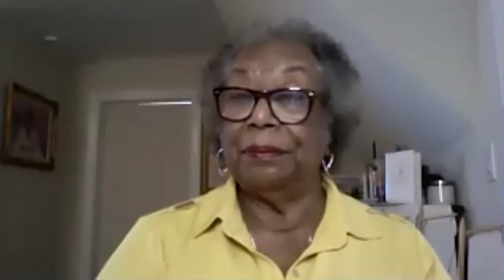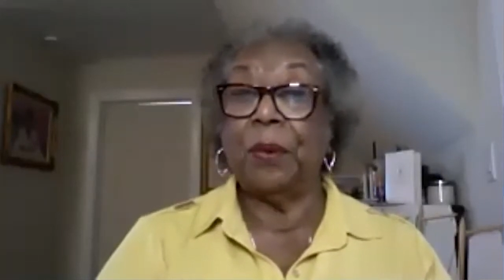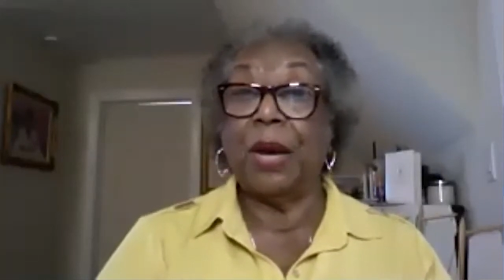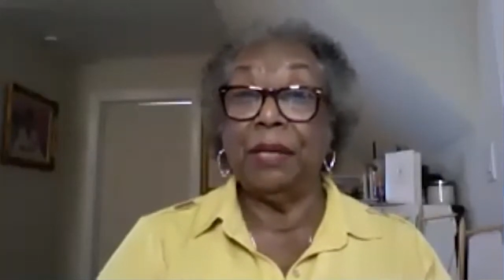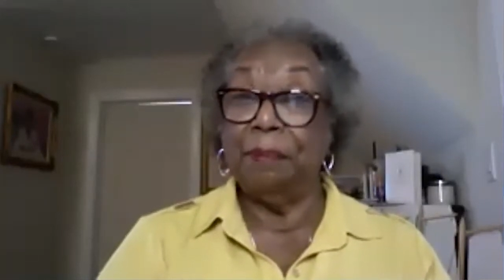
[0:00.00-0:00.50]

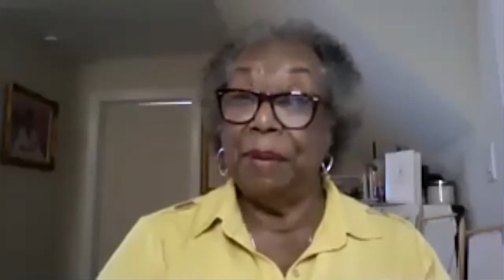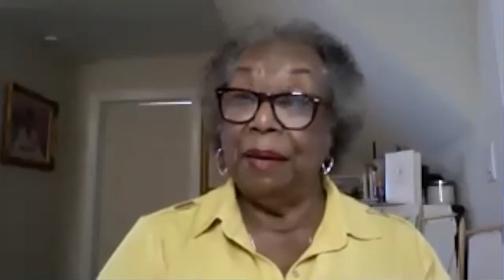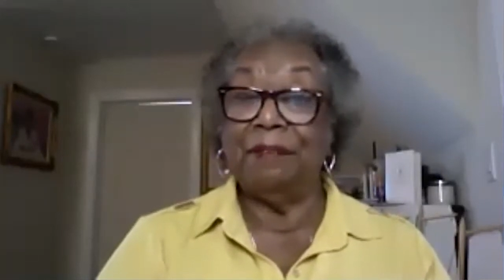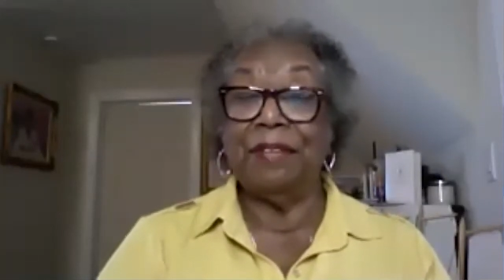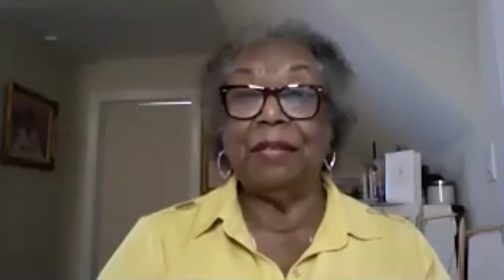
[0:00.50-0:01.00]
quite a bit
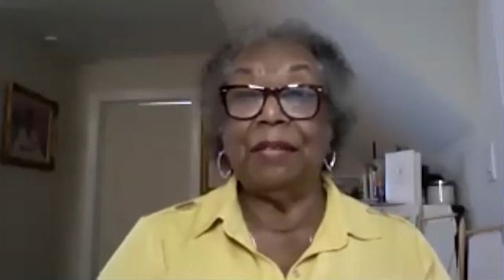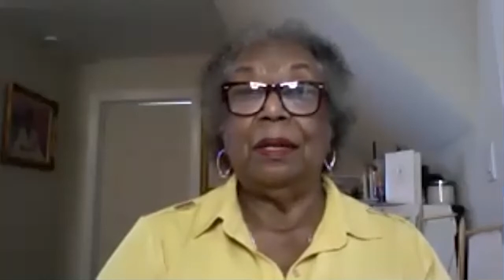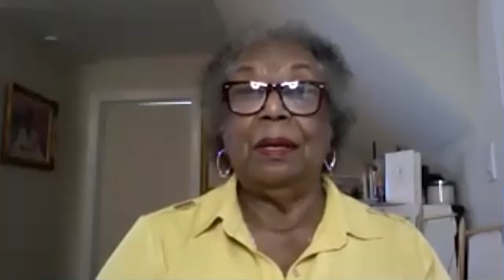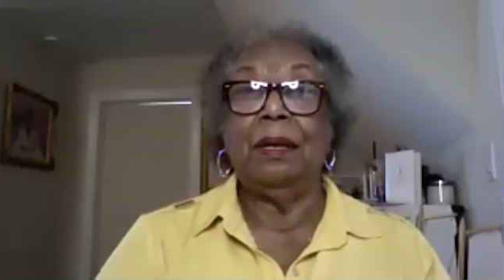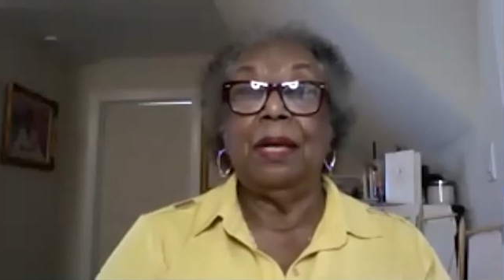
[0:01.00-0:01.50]
of it,
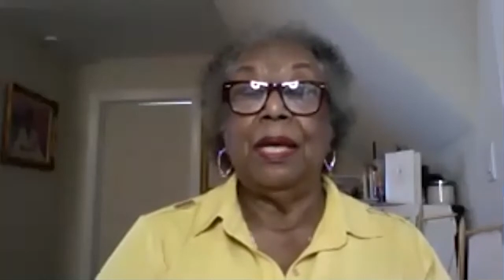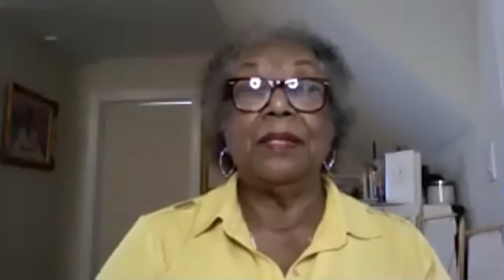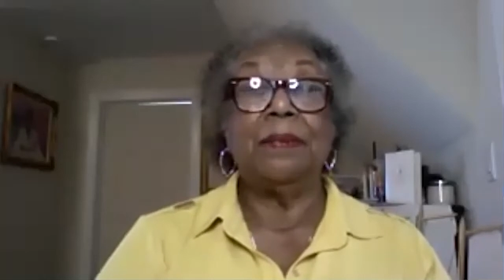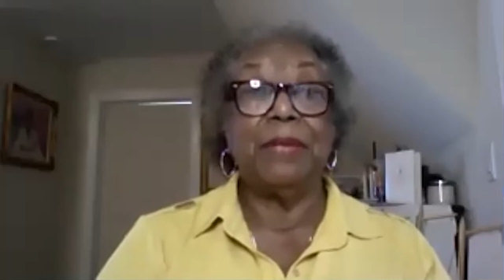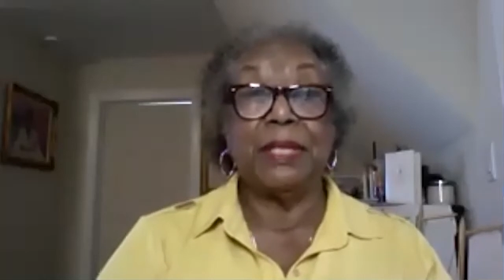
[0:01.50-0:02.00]

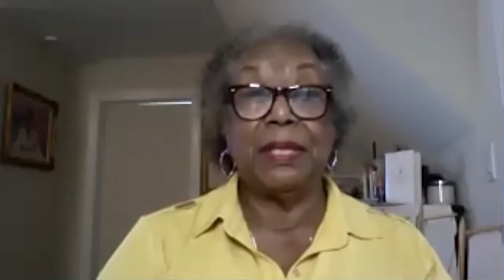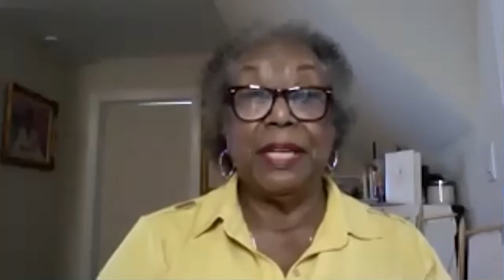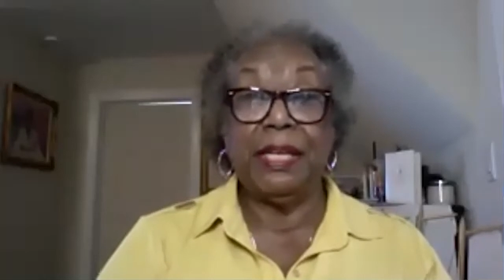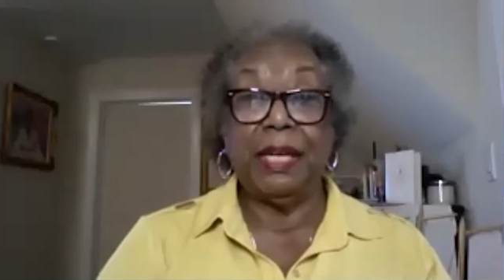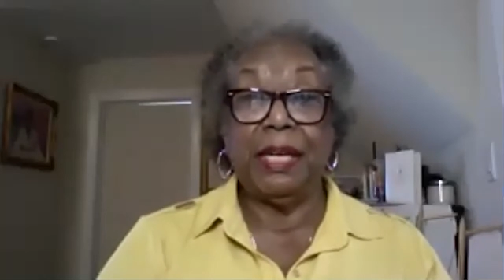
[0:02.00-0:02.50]
is
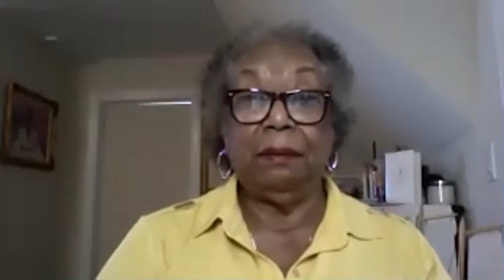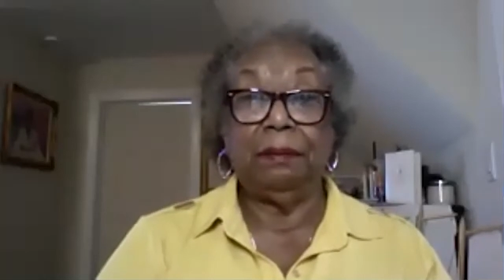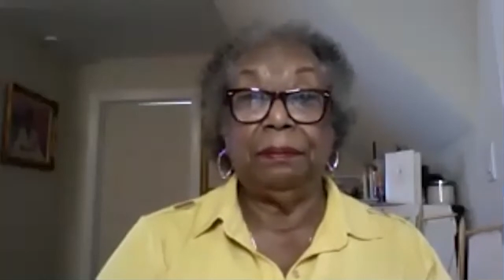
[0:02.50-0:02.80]
misleading.